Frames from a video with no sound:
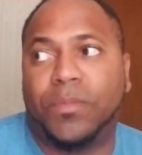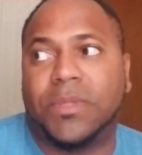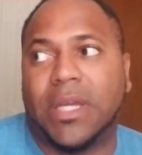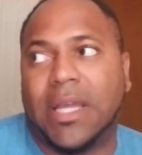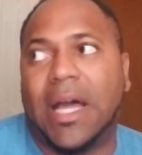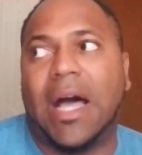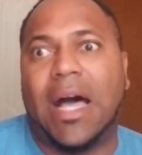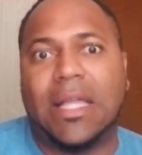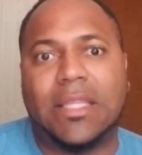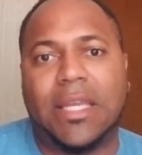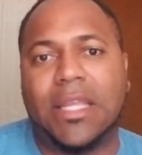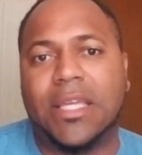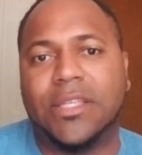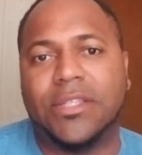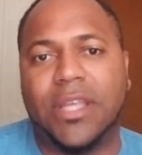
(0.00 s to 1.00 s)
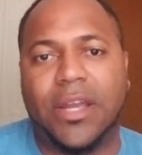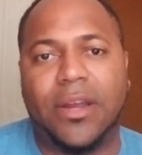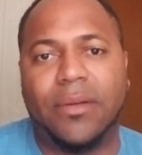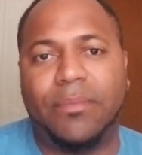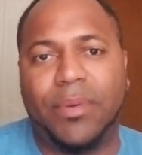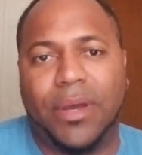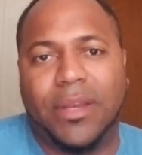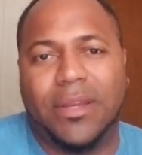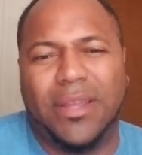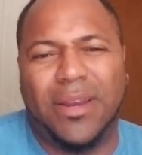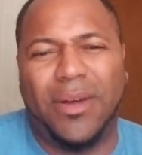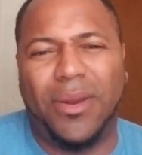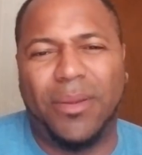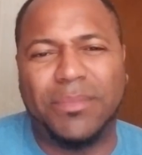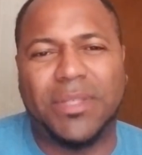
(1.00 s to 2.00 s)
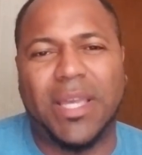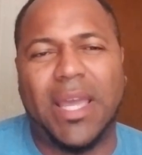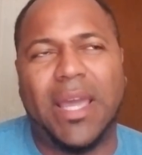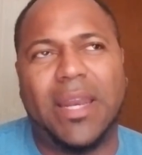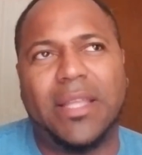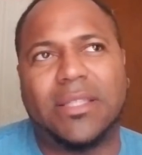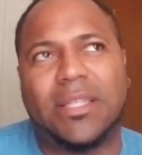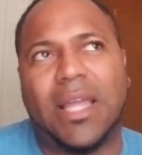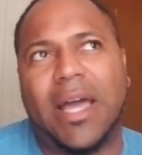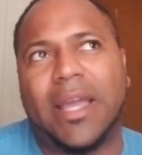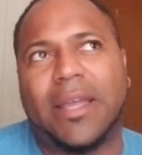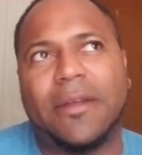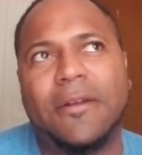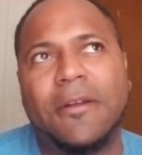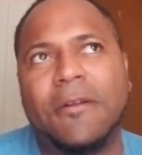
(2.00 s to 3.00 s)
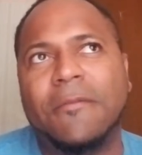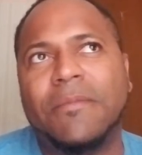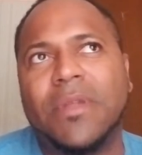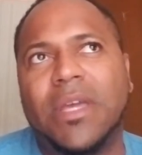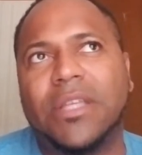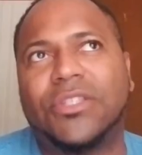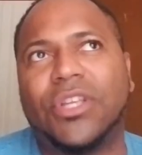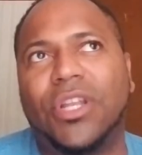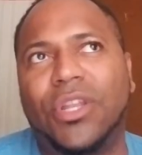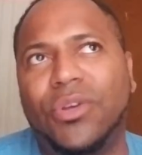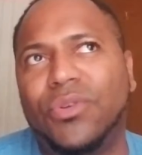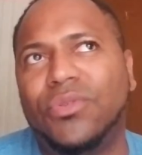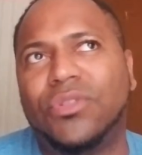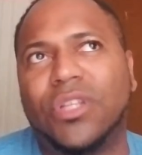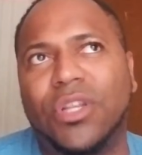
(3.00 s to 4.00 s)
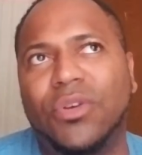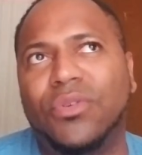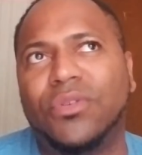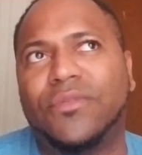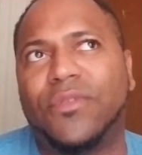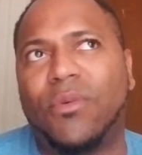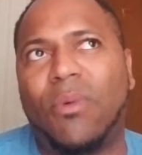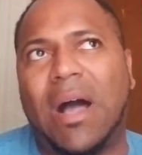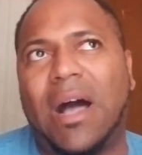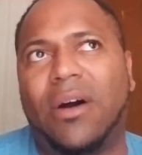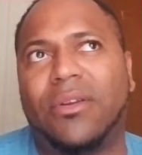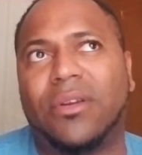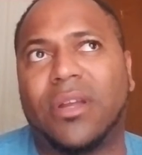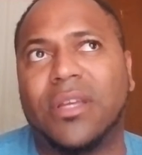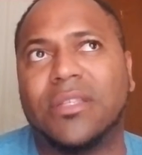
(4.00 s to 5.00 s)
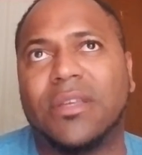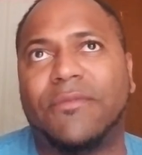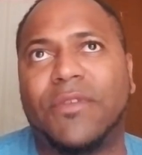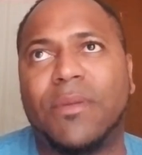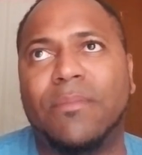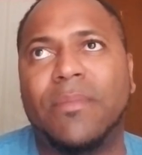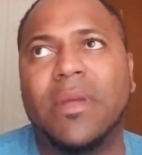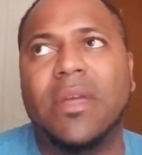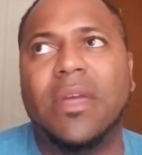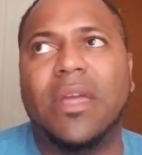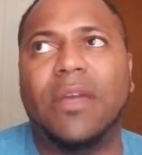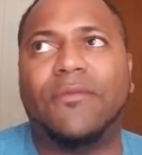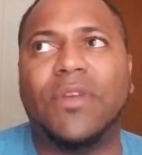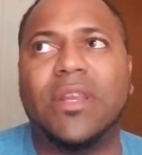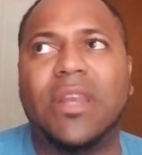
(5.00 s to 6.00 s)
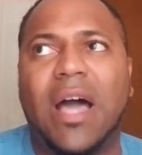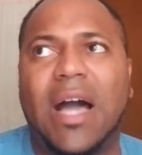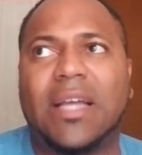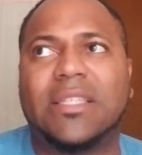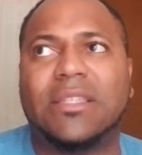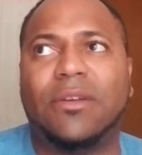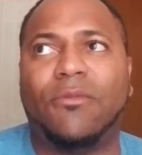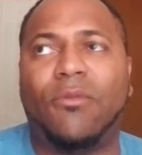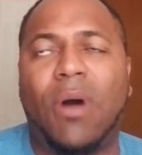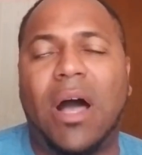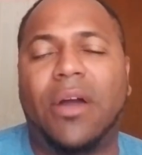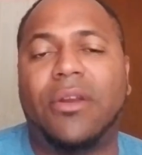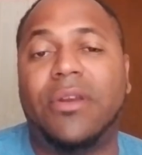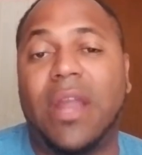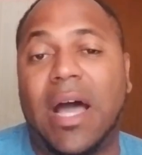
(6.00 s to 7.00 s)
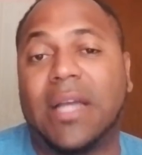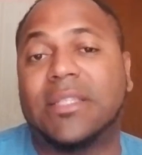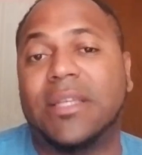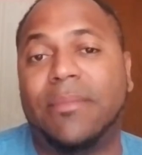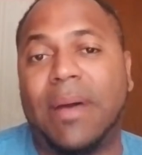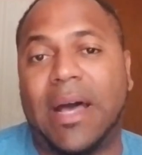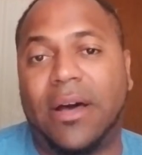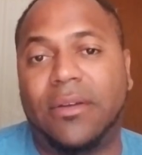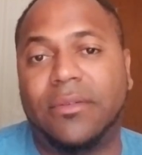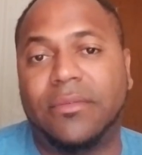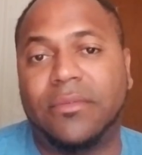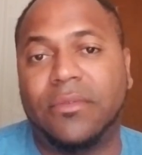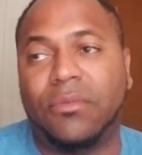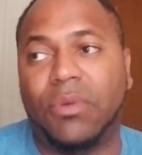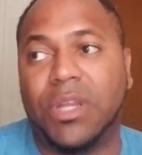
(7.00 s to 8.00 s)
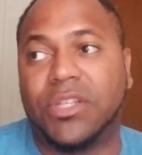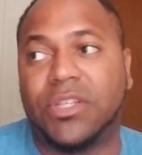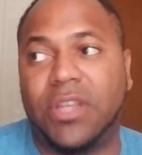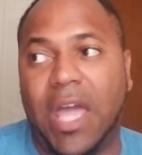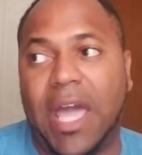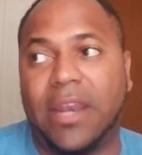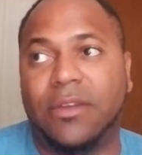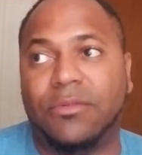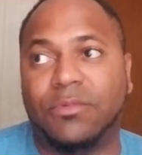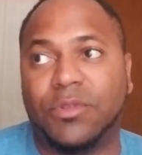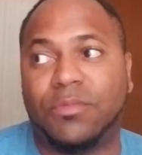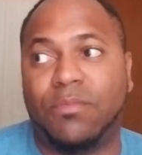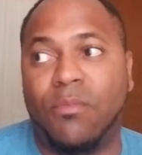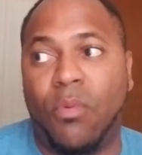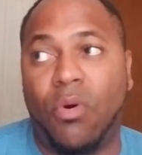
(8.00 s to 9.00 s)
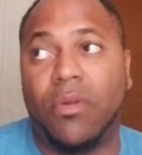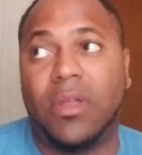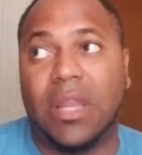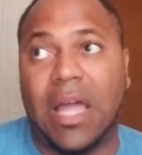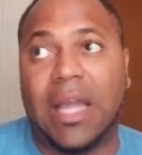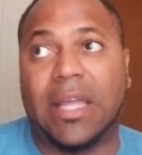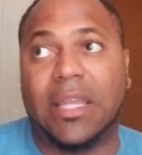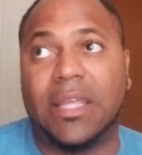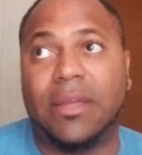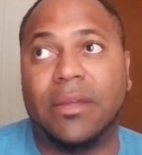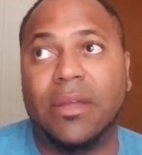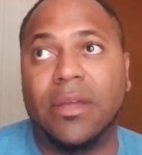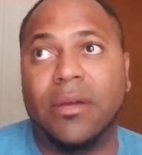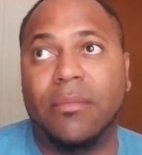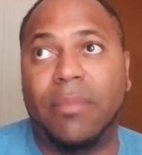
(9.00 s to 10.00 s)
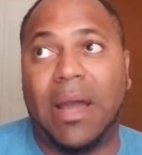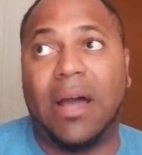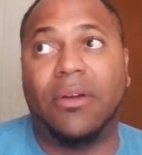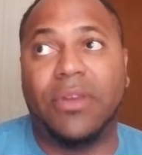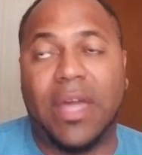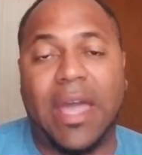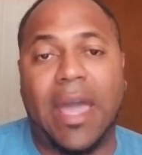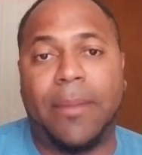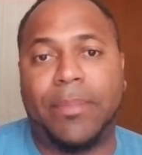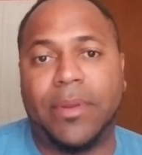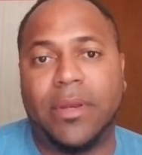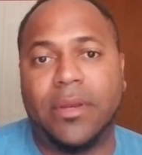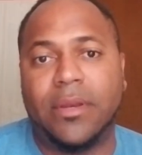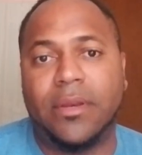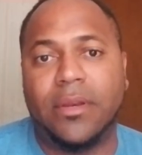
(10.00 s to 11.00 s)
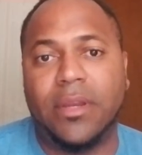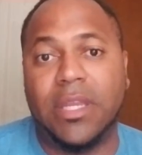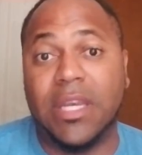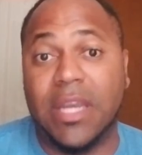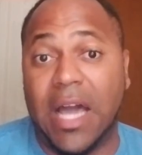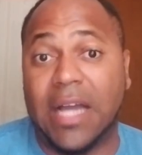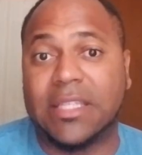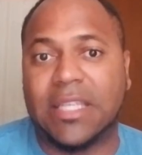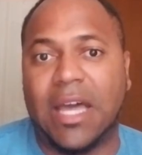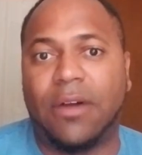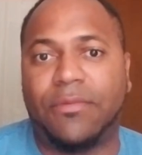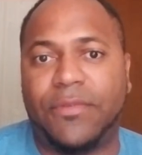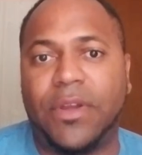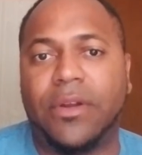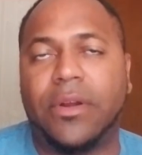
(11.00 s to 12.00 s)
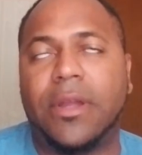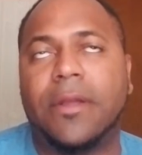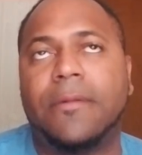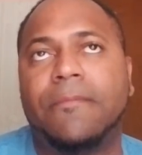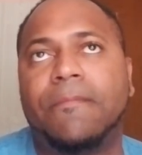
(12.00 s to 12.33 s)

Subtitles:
God that he's there. But you know what I'm saying? It's like it's a lose-lose for Wilder because if Wilder knocks him out, which that was more than likely bound to happen. He knocks out Fury.